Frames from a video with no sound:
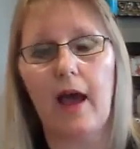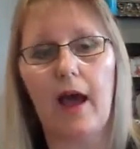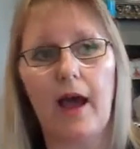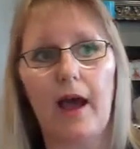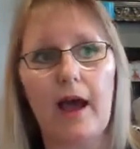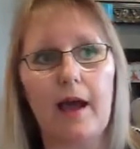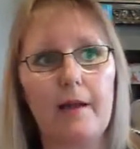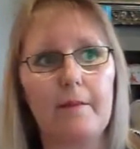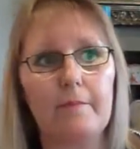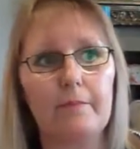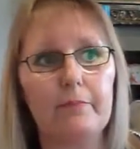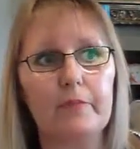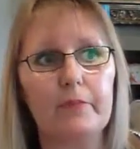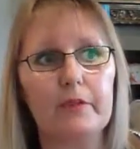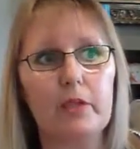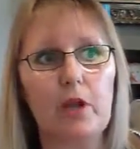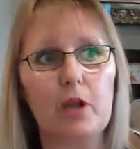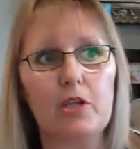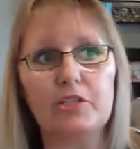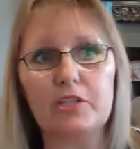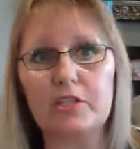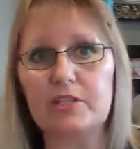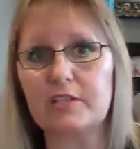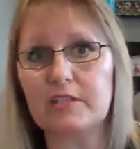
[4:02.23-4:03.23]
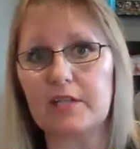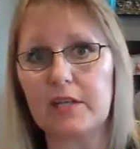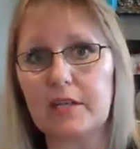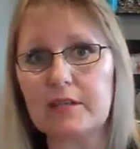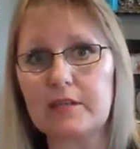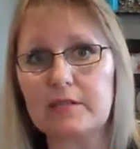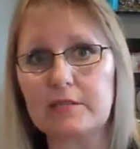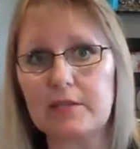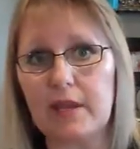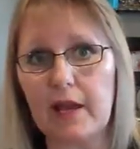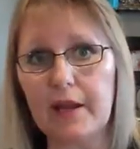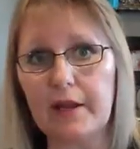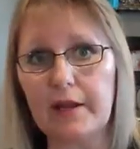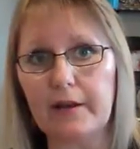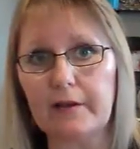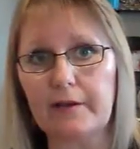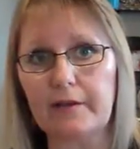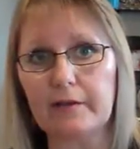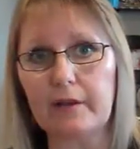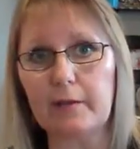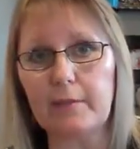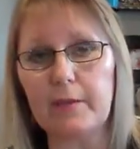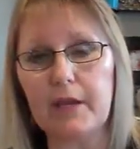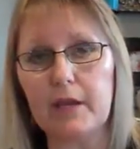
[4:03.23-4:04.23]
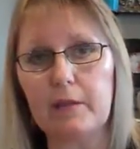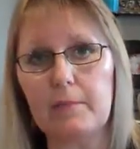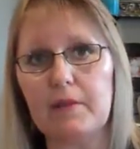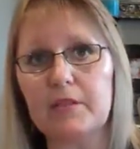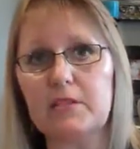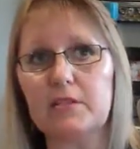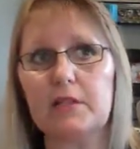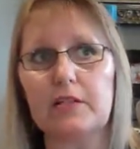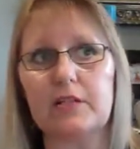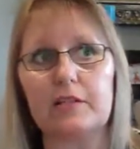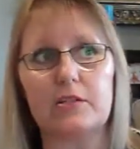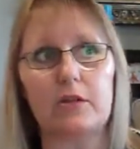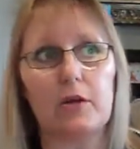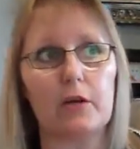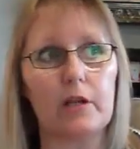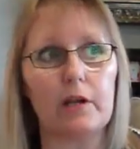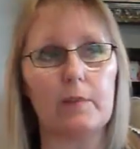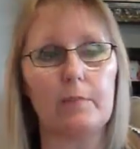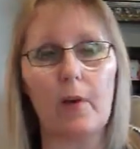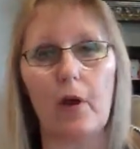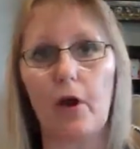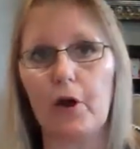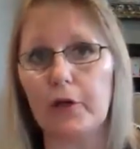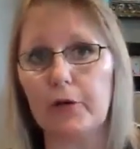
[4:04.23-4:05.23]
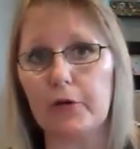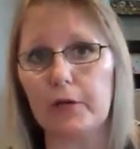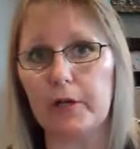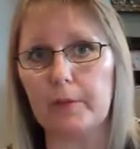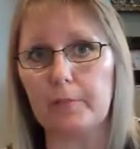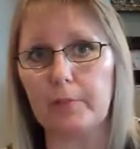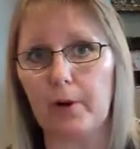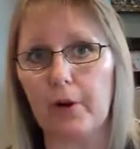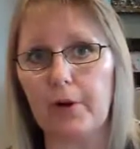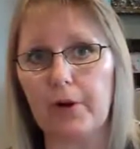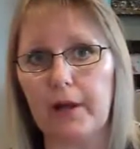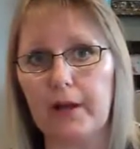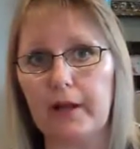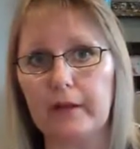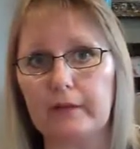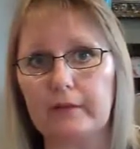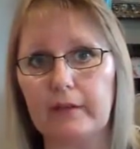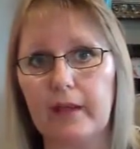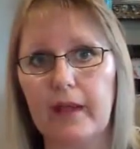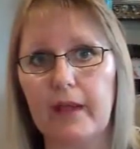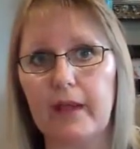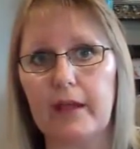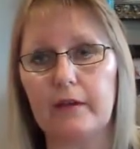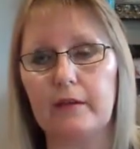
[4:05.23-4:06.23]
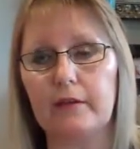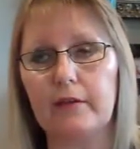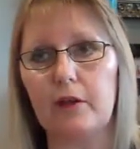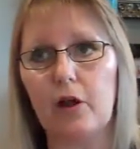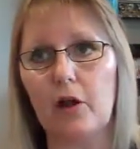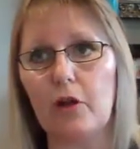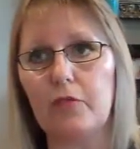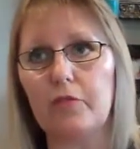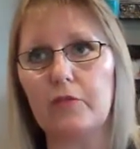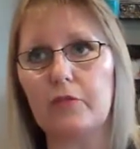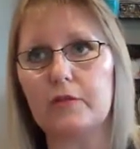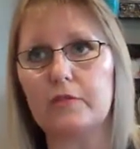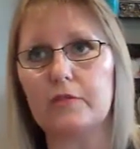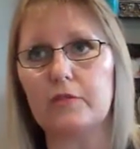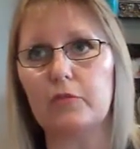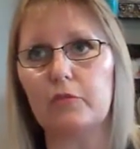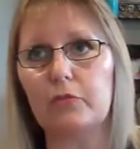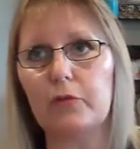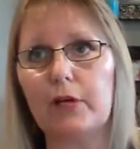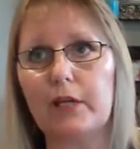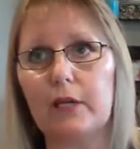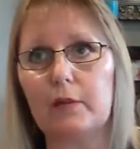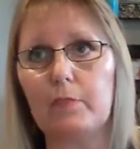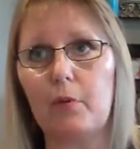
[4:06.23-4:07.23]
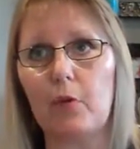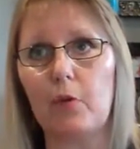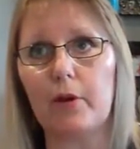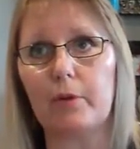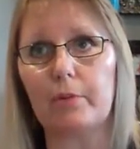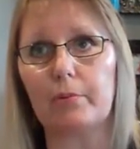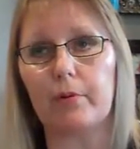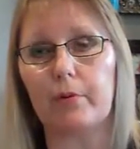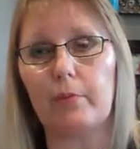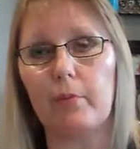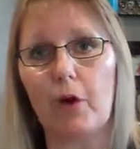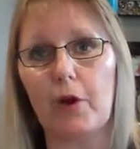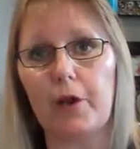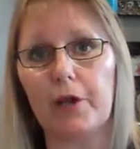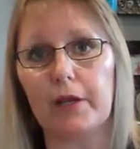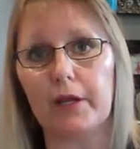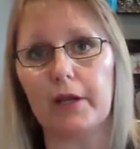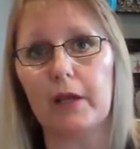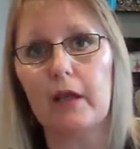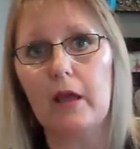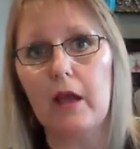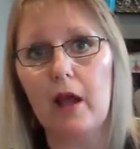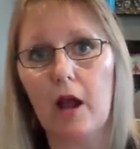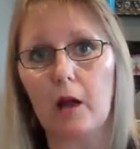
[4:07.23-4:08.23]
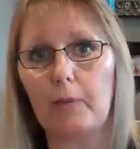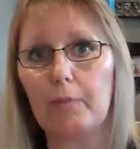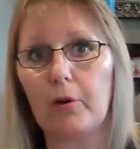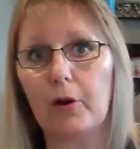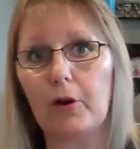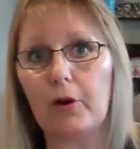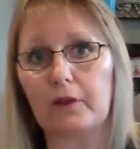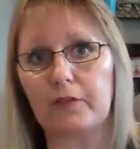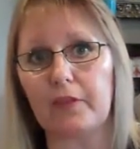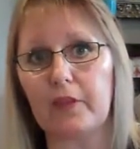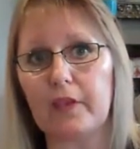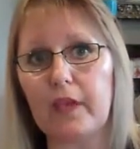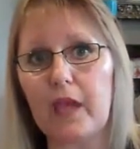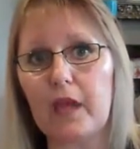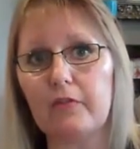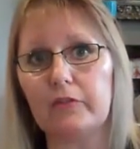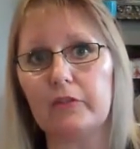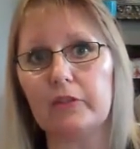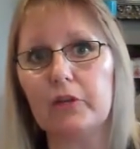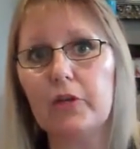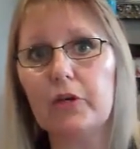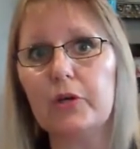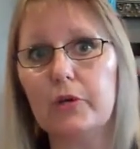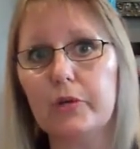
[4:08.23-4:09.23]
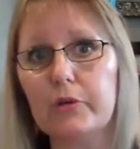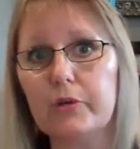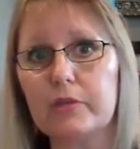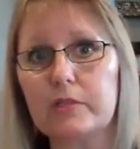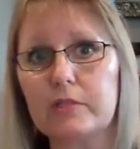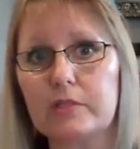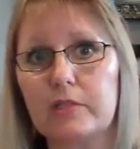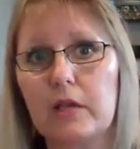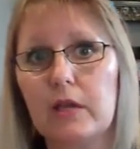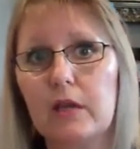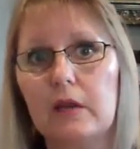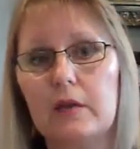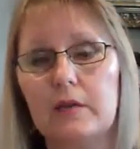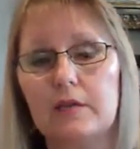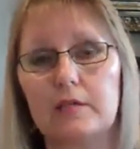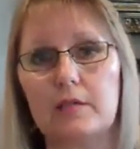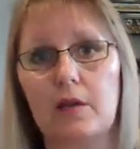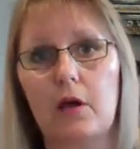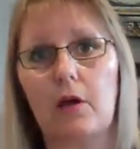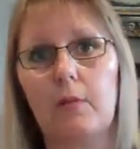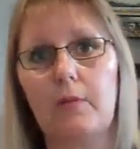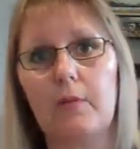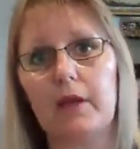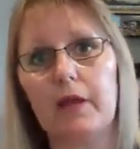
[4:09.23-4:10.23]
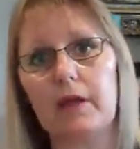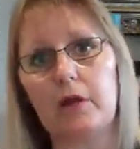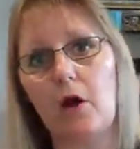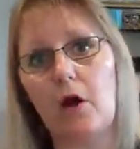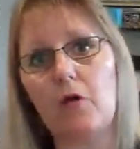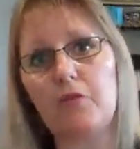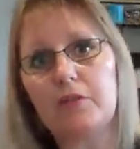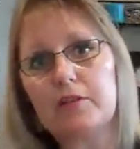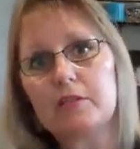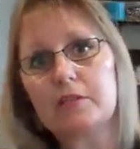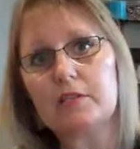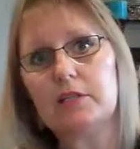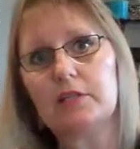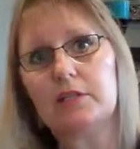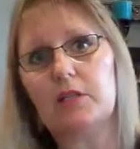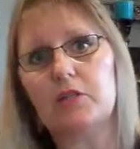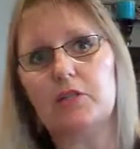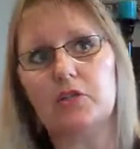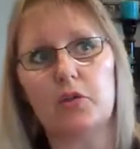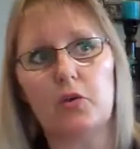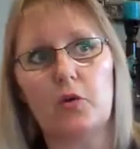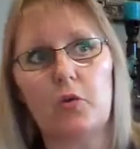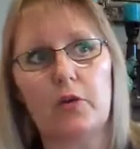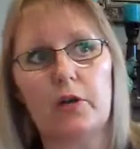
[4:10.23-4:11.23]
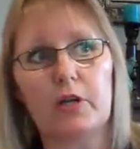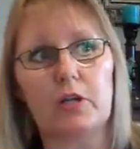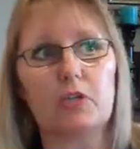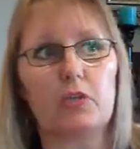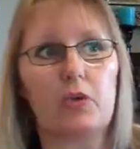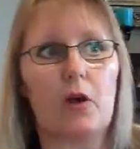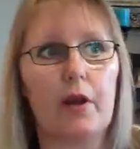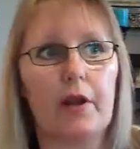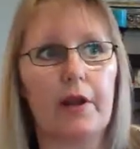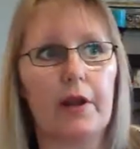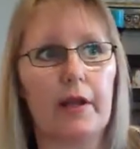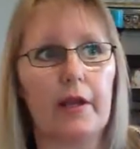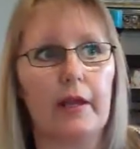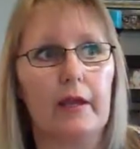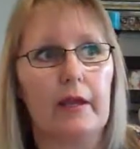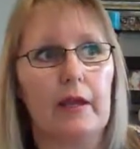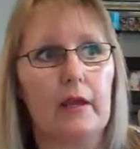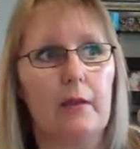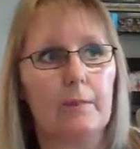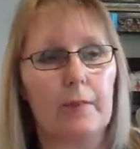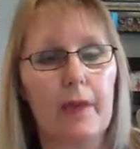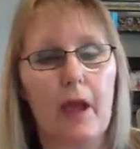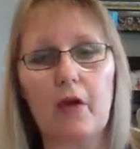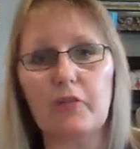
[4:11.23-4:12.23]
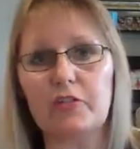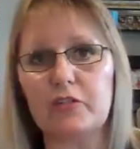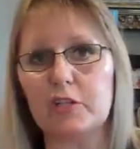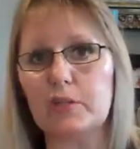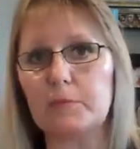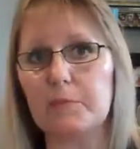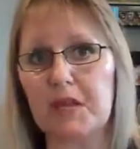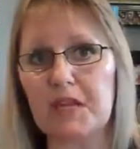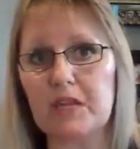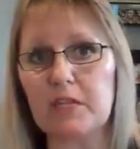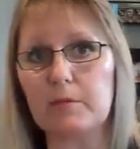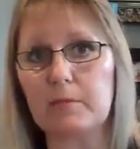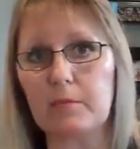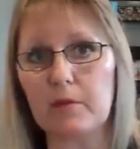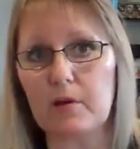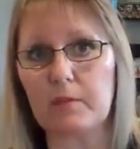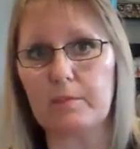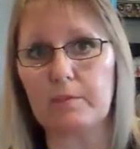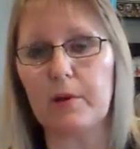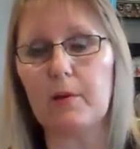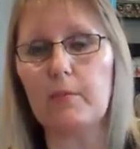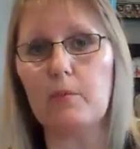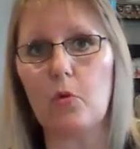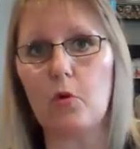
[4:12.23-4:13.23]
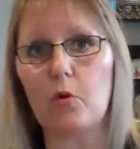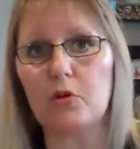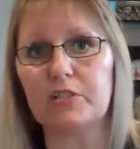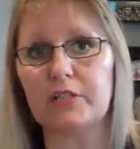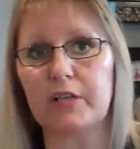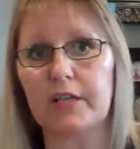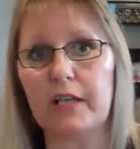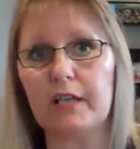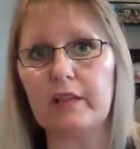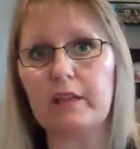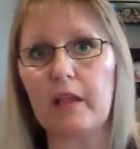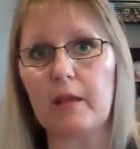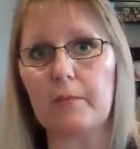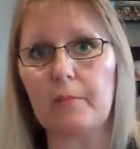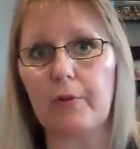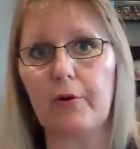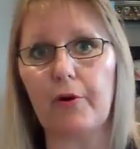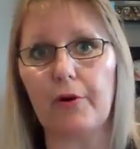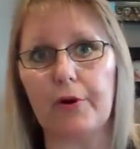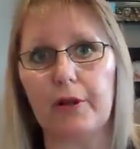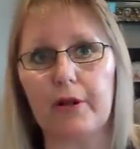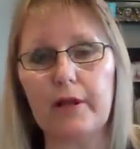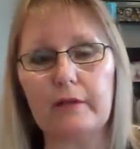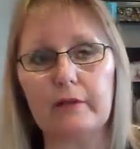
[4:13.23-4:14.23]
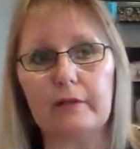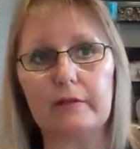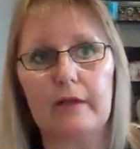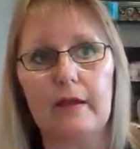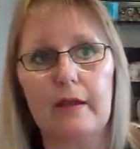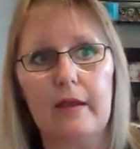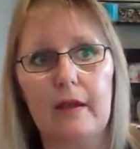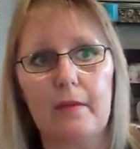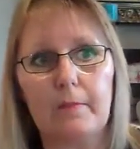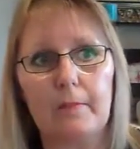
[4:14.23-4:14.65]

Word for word: Um, you know, just to get started. I mean, initially it's not going to buy you any product, and you know there is really point promoting a product that you haven't used. So, I mean, obviously you do want to try to be able to spend a bit more to get that product.